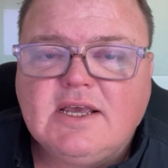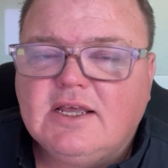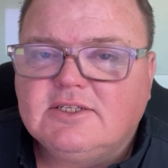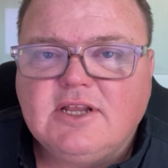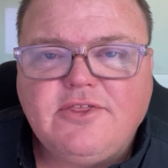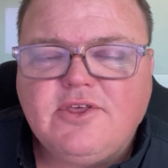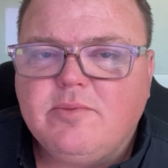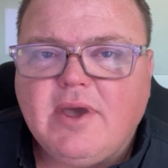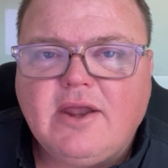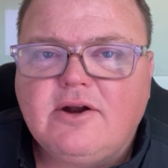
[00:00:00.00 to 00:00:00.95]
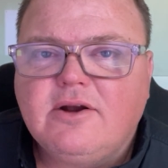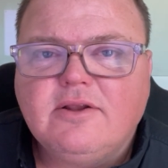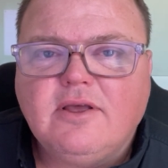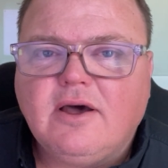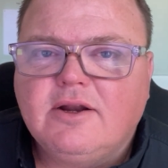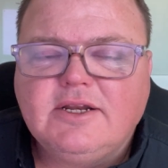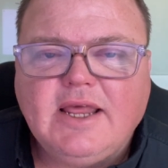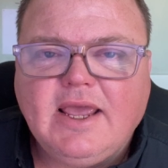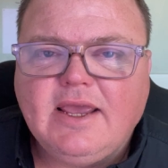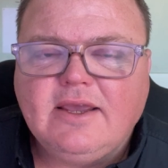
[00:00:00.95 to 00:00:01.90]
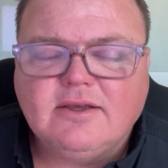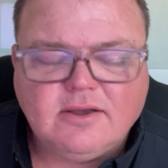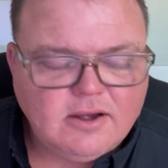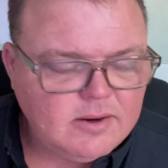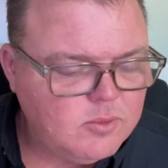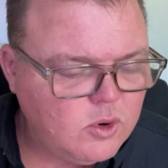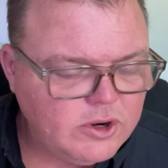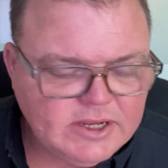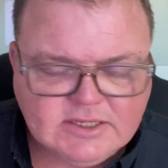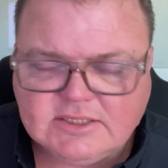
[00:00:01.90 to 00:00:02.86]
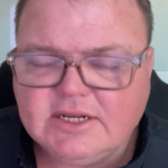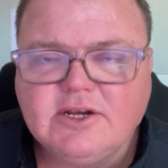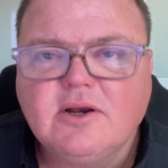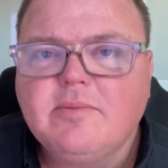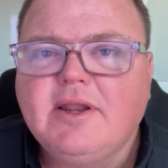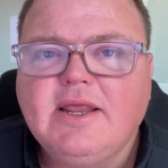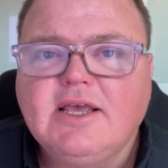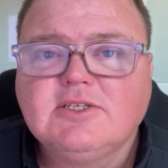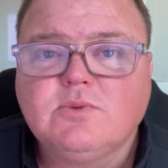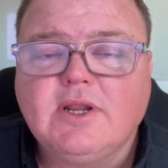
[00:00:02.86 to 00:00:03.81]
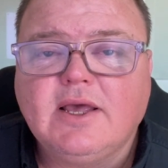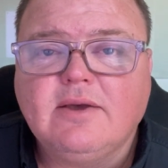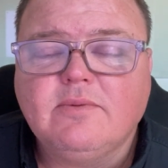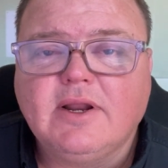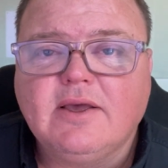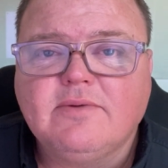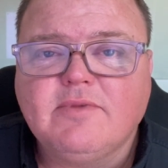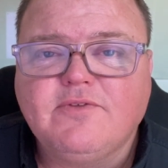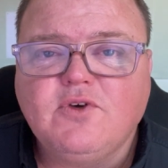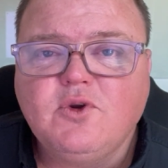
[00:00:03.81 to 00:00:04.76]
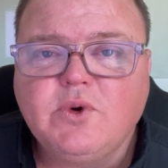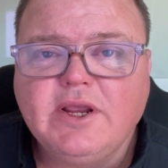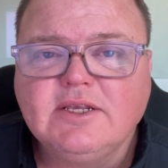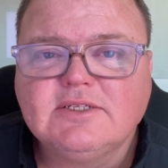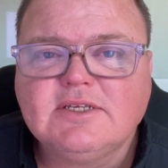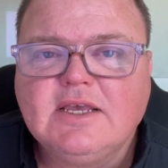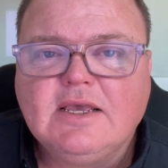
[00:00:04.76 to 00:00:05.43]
It's nothing better on a morning, sit here at my desk when my phone rings